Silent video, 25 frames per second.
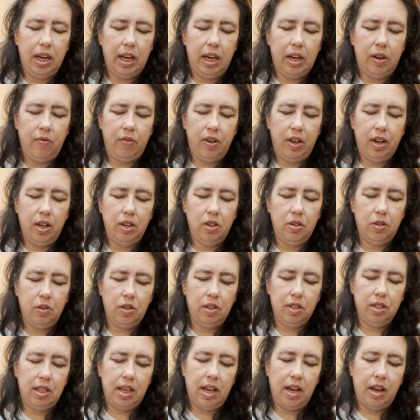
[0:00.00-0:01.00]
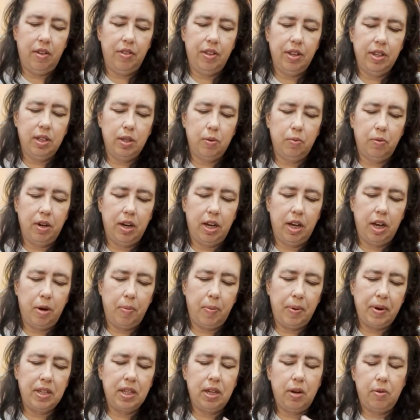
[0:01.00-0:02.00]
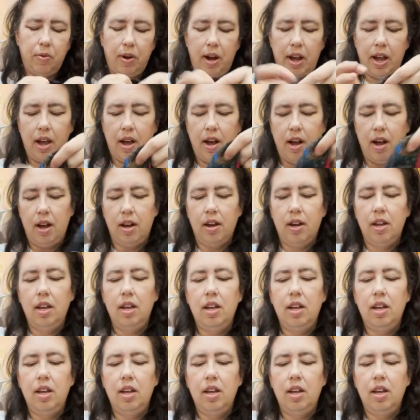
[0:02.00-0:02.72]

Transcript: at vintage, you can tell. This is 100% rayon,